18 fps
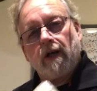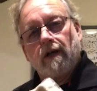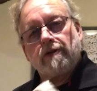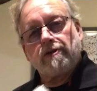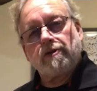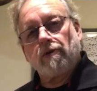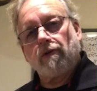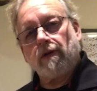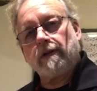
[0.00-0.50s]

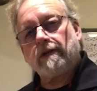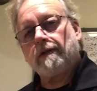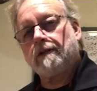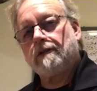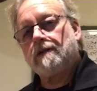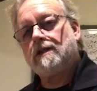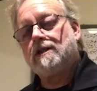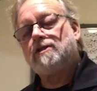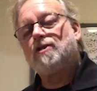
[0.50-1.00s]
Suet
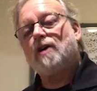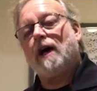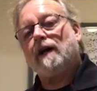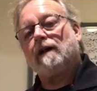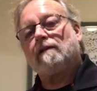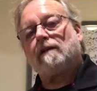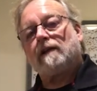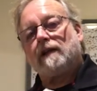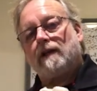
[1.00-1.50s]

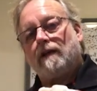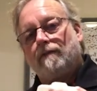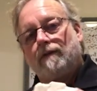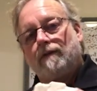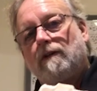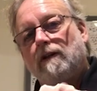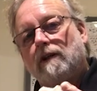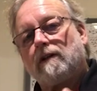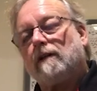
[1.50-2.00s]
generally,
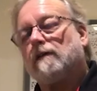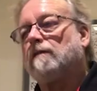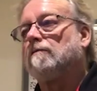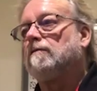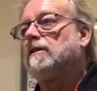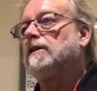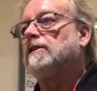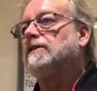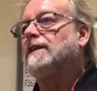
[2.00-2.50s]
look at the
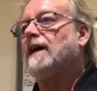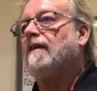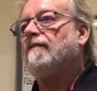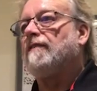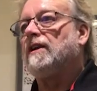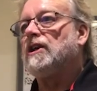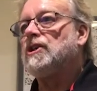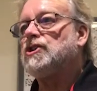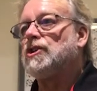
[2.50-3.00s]
real
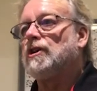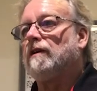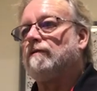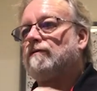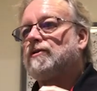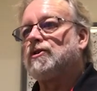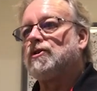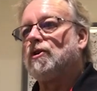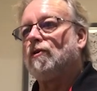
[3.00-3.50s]
definition
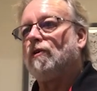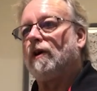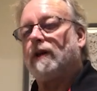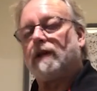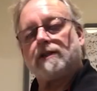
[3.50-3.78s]
of suet,